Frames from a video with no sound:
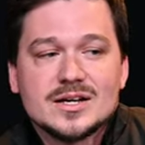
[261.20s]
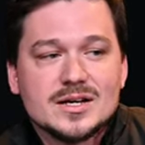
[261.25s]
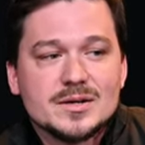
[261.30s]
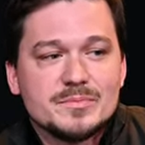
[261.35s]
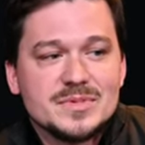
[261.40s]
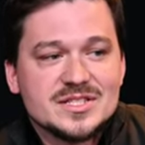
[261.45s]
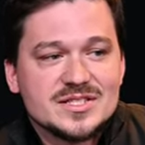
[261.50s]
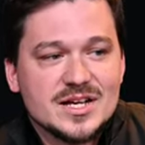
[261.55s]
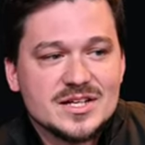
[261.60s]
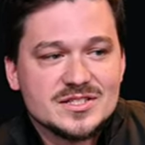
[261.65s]

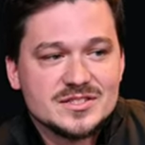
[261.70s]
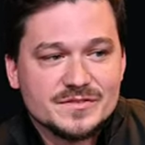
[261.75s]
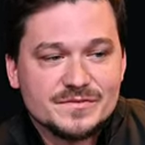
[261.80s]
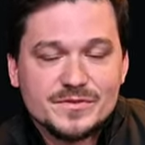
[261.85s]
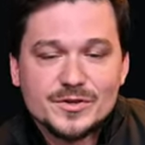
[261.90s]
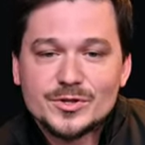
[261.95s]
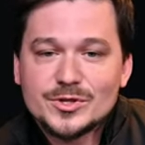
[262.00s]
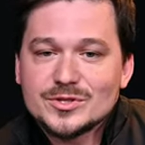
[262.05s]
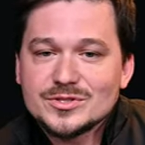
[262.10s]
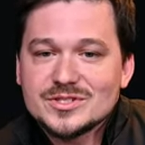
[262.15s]
uh, besides
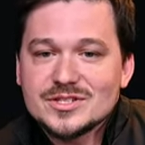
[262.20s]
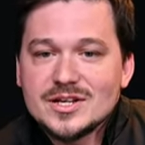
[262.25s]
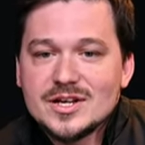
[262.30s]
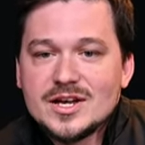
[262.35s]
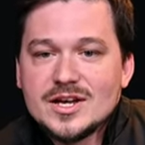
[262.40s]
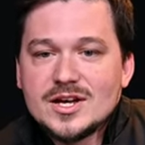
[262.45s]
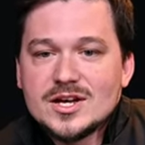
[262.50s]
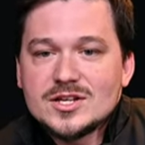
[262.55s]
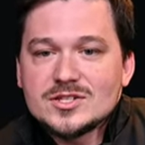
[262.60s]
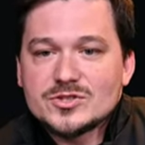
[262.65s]
the photos
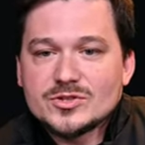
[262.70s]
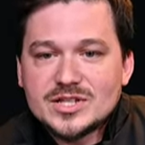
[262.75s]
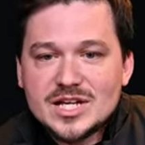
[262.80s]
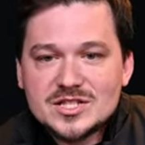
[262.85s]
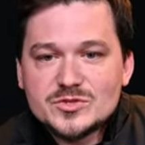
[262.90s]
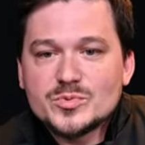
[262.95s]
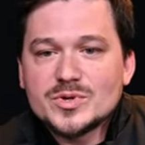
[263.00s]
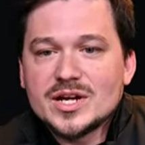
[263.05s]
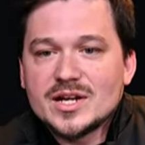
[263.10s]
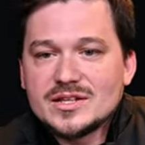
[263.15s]
so
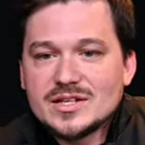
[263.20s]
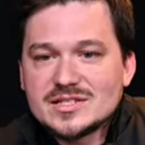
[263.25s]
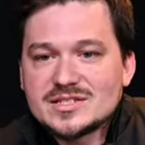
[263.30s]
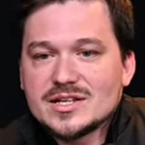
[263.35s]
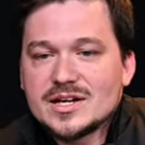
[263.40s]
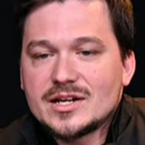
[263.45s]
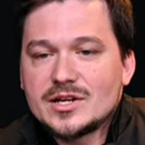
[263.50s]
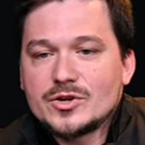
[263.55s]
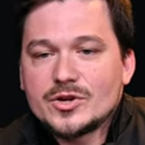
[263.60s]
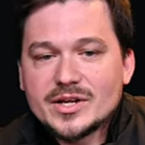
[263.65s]
that's when i
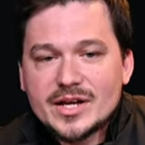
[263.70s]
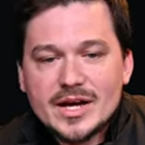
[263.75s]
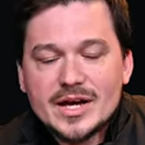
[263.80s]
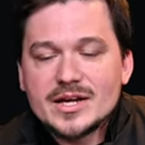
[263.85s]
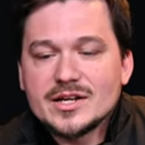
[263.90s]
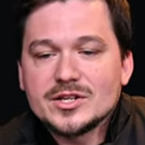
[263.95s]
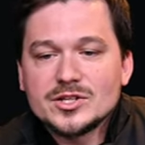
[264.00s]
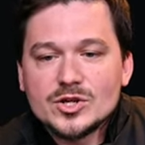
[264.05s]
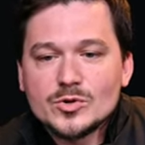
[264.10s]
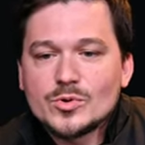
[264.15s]
decided
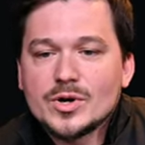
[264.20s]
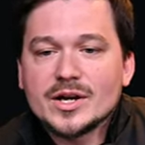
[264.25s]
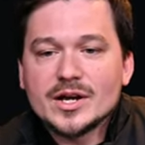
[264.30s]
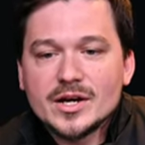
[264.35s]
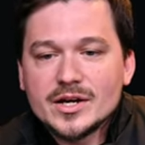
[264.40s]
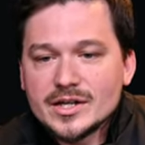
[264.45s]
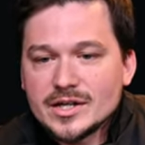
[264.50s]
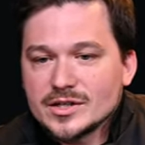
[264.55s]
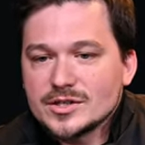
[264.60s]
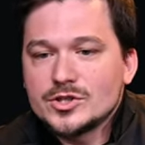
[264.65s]
okay you know
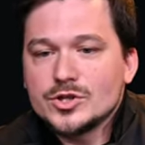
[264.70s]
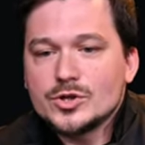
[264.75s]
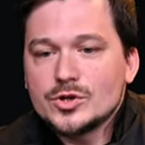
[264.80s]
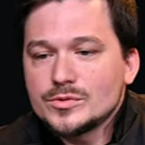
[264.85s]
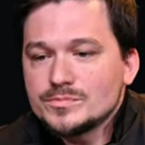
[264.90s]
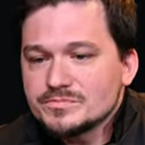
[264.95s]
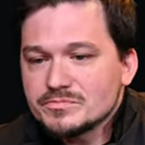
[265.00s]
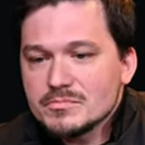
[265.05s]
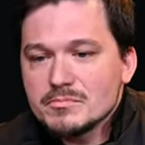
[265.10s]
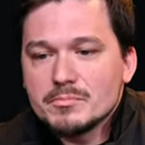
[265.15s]
what i'm gonna
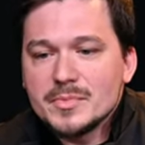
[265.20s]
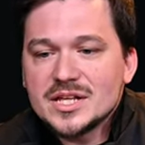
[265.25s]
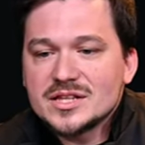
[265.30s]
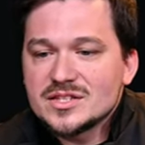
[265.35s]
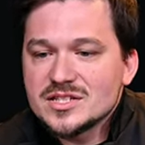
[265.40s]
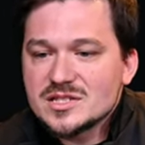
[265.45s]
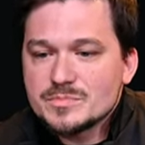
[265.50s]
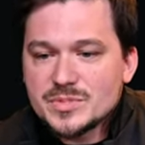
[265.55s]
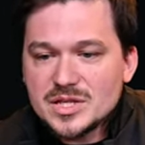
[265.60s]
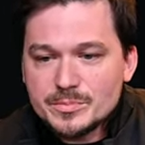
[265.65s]
go
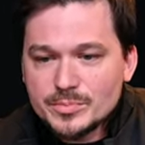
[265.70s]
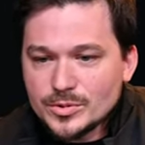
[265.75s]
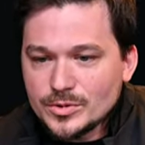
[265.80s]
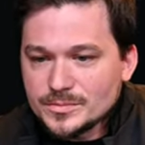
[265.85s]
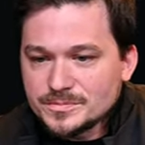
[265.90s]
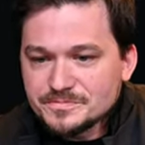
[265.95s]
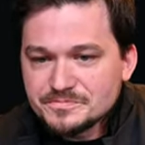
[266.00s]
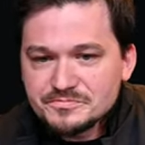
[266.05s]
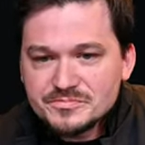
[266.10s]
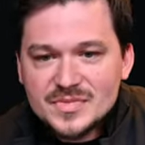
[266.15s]
meet these
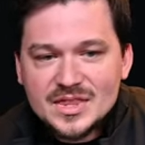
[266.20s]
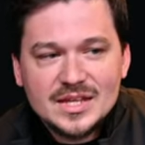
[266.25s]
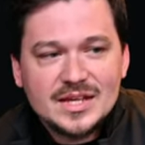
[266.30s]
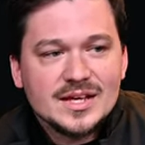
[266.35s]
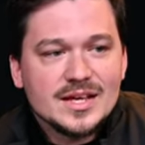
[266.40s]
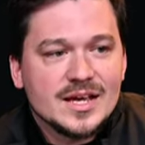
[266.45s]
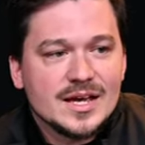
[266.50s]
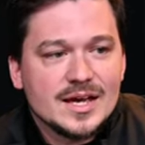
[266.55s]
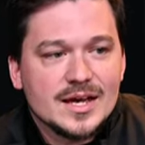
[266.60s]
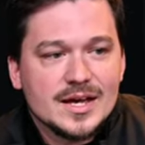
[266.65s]
people
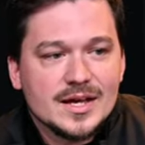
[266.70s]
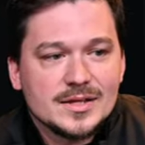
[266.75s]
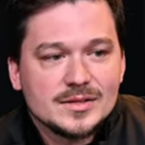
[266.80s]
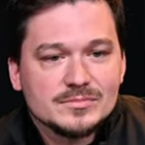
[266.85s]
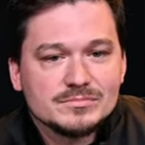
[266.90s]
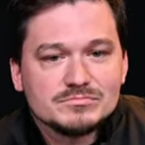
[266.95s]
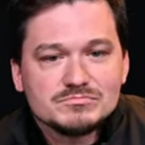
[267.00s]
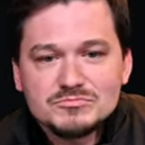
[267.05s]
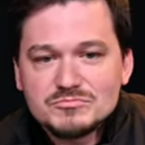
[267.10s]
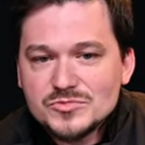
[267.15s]

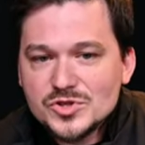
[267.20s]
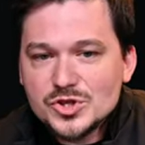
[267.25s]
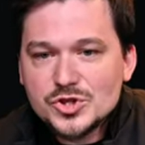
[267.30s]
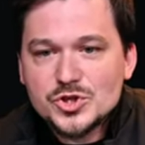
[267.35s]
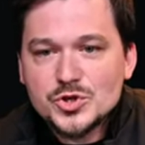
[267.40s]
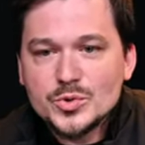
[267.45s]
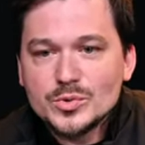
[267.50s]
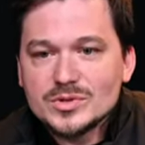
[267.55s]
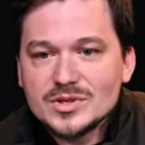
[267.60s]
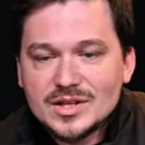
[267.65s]
and
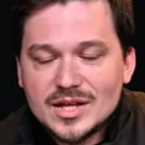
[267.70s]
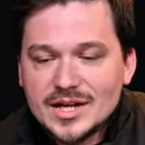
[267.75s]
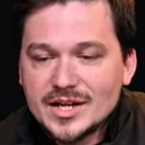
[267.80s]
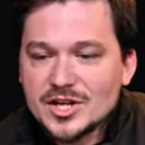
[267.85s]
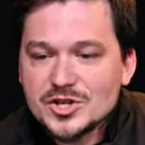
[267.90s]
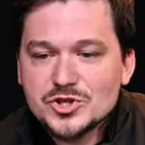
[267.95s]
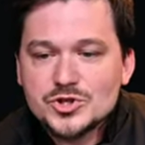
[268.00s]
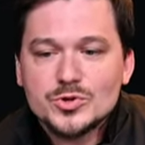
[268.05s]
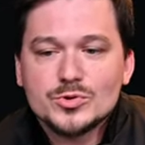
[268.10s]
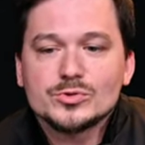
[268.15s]
shoot
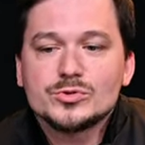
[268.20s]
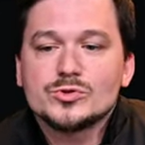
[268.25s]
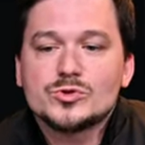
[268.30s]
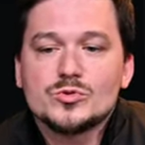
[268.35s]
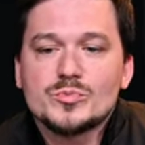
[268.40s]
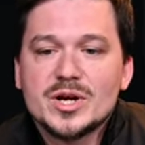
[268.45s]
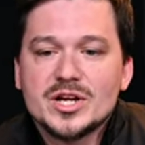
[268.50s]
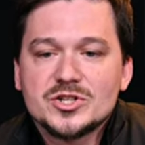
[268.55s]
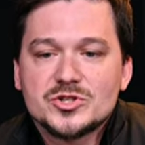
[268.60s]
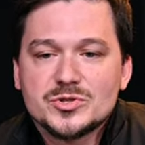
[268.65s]
like a short
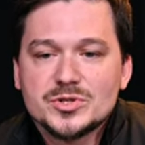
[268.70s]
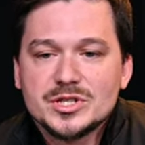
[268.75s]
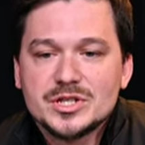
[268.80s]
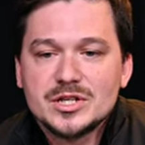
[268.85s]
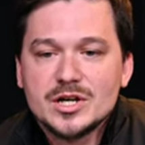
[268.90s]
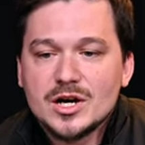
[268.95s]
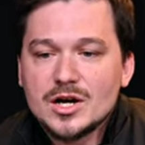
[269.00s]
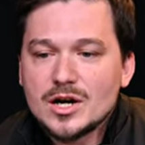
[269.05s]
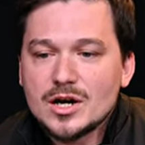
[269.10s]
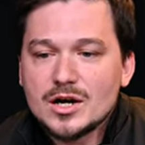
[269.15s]

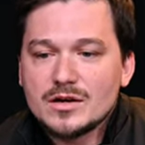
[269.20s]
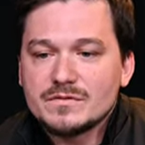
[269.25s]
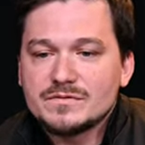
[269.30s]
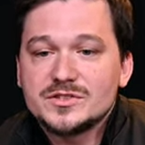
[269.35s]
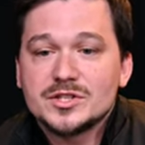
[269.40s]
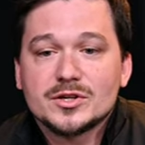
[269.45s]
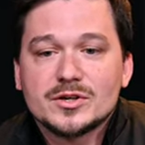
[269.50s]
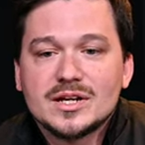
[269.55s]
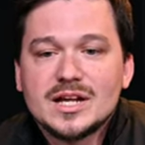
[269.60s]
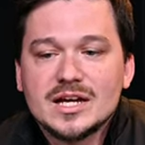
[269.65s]
documentary
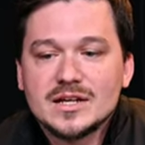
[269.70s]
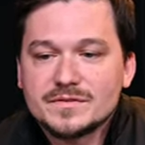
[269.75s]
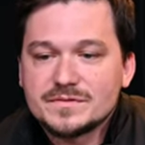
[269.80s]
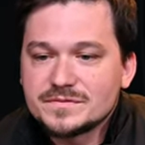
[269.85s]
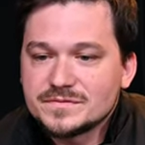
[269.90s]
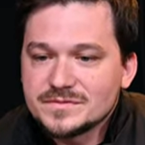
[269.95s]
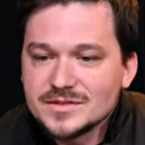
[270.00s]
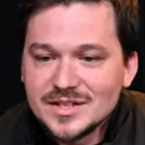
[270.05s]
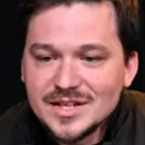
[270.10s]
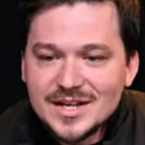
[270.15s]
of their
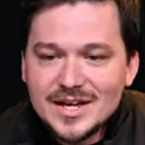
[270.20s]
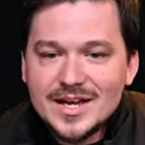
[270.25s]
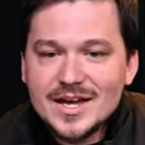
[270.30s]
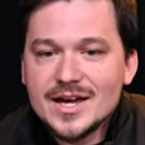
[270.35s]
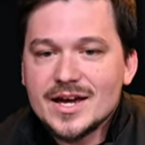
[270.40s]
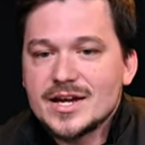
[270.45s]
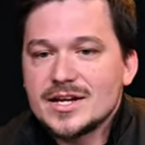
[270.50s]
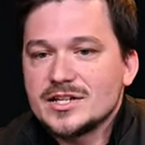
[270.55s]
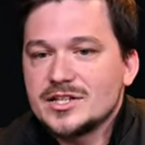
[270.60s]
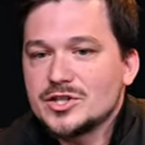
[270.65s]
life
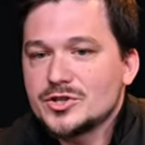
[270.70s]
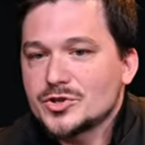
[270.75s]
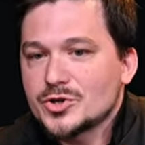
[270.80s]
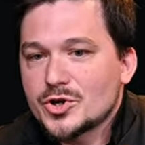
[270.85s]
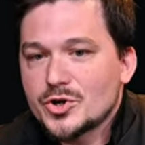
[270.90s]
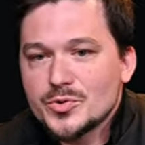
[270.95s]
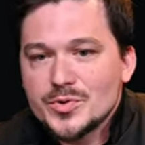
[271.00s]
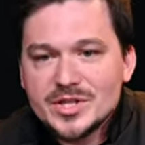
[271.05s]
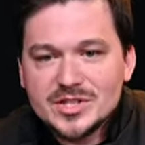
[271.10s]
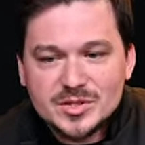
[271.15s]
and
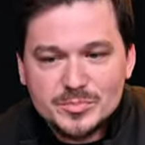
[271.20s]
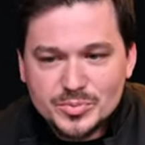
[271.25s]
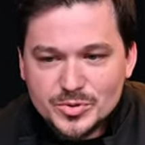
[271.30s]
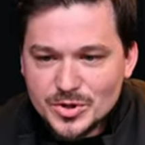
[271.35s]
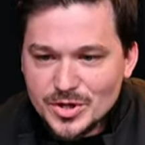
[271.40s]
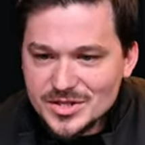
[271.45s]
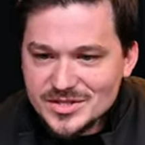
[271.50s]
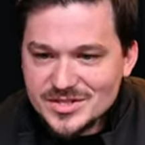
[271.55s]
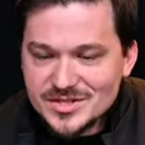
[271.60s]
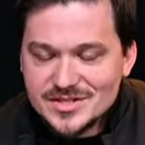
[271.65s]
their
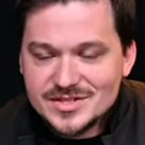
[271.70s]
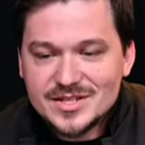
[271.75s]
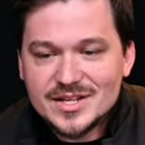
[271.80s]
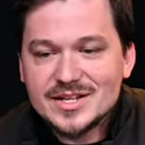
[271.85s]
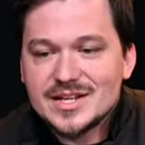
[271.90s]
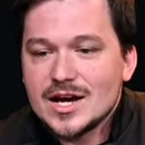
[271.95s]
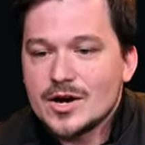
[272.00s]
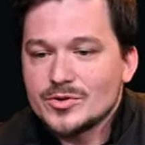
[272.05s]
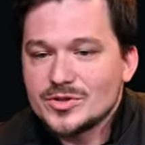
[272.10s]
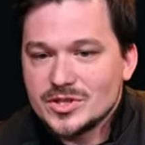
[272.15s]
creative
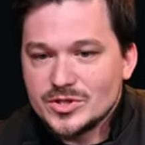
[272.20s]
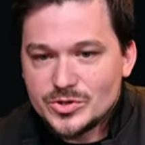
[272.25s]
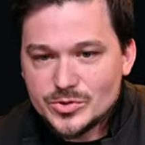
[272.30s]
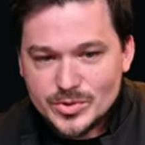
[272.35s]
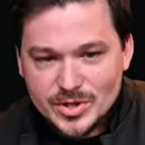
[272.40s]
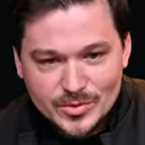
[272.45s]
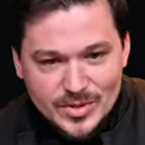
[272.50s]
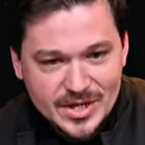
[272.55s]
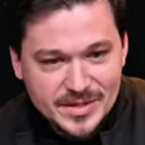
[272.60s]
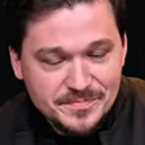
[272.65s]
process and how they
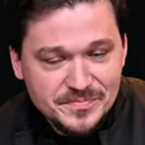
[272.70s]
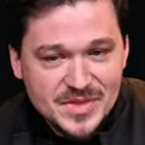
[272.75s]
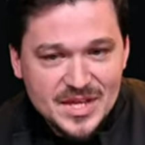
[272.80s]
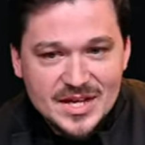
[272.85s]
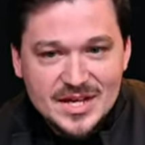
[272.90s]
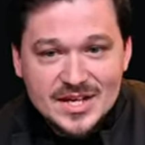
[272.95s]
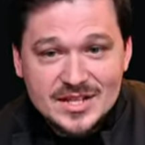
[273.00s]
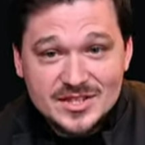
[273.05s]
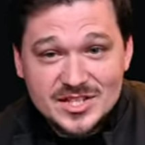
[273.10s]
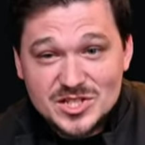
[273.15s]
do it right
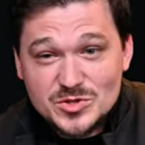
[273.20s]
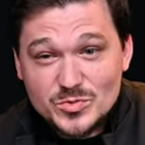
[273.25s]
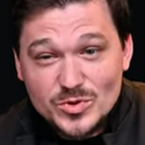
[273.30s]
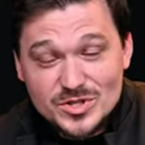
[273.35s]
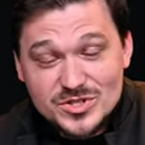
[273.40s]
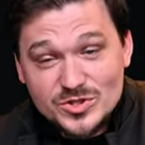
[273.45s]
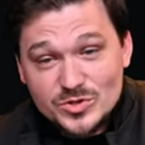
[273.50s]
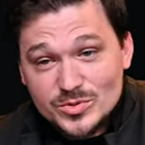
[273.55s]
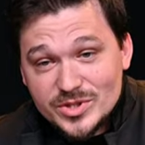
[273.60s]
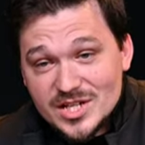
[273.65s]
this
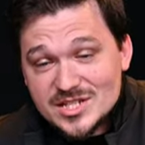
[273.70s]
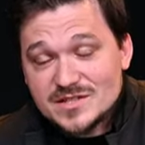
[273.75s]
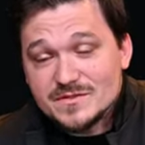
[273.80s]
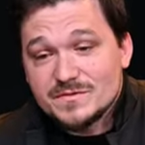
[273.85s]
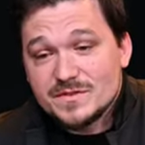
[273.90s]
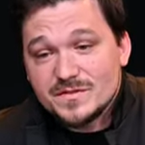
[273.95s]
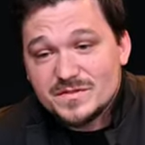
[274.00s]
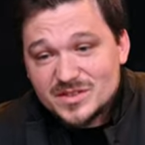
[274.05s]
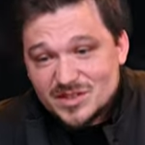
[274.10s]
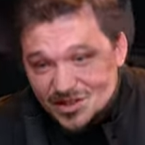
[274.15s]
was
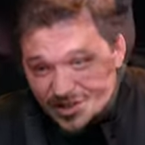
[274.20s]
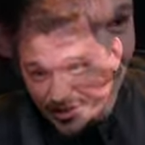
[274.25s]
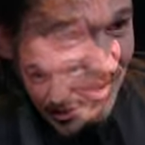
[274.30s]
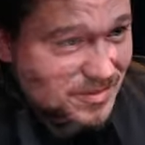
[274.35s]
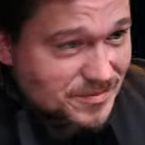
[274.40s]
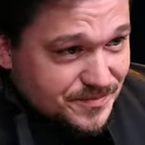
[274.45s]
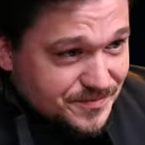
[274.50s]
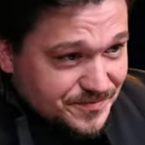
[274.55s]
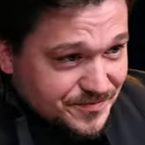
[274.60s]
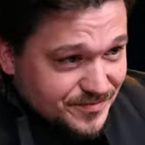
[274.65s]

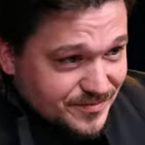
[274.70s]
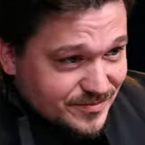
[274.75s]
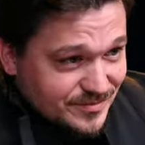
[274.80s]
2015